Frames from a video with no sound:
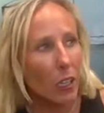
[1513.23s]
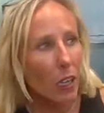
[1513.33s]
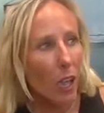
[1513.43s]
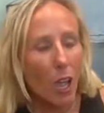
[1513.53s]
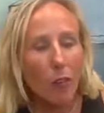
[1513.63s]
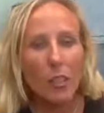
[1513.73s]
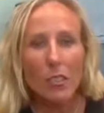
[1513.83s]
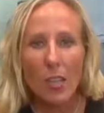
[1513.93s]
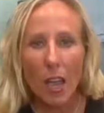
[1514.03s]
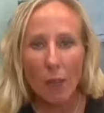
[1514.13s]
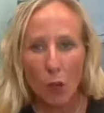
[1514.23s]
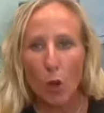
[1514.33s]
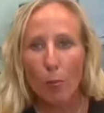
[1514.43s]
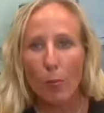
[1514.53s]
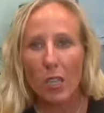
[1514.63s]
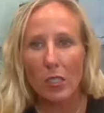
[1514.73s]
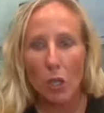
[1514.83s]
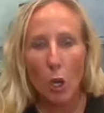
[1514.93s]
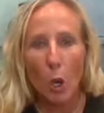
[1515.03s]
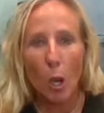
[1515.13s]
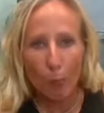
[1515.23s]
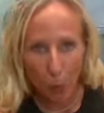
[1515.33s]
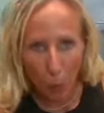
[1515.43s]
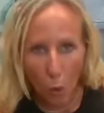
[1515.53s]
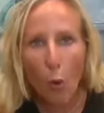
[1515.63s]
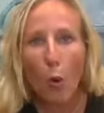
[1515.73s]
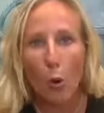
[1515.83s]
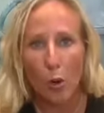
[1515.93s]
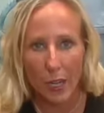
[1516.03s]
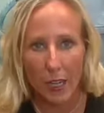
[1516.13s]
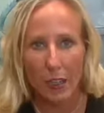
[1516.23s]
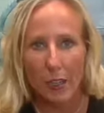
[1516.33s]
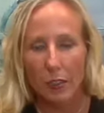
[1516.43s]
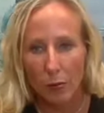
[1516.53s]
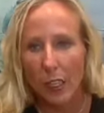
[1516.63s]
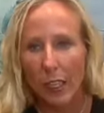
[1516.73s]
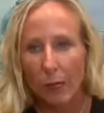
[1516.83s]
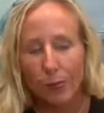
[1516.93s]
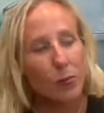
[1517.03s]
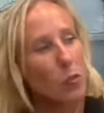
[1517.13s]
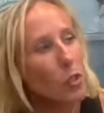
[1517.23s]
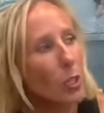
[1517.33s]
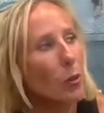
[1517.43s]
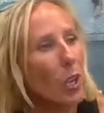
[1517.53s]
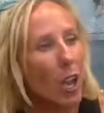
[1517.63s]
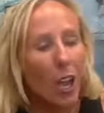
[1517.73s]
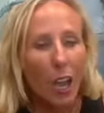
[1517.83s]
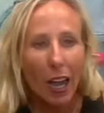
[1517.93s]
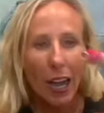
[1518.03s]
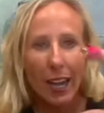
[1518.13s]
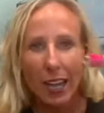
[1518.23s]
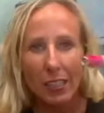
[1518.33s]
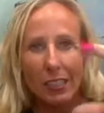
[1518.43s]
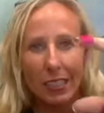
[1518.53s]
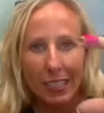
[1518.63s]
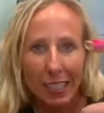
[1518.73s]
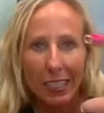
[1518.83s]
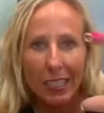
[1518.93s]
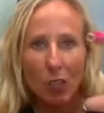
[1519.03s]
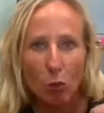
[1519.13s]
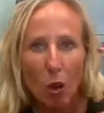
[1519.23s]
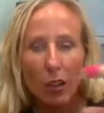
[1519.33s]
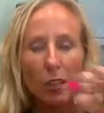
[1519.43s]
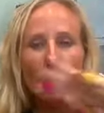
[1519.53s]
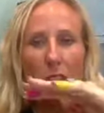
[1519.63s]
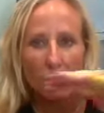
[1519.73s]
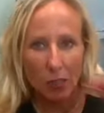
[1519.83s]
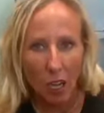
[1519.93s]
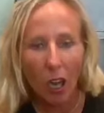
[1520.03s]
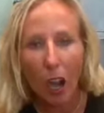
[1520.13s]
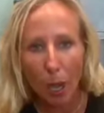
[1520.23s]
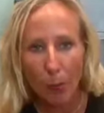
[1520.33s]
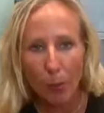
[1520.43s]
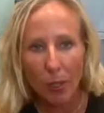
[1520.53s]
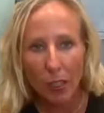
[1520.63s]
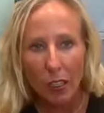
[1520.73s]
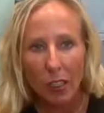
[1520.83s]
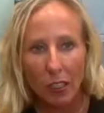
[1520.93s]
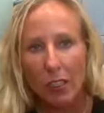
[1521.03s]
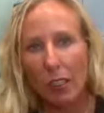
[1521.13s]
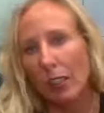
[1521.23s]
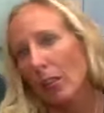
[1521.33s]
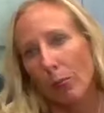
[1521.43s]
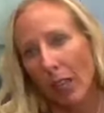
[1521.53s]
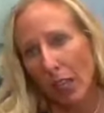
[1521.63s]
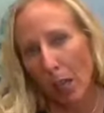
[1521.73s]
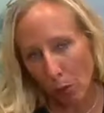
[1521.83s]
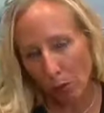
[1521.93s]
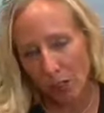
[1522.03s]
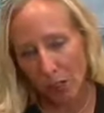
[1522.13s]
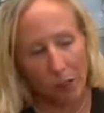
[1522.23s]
heavens have opened, pouring rain. So I had standing water to the top in my cup holders.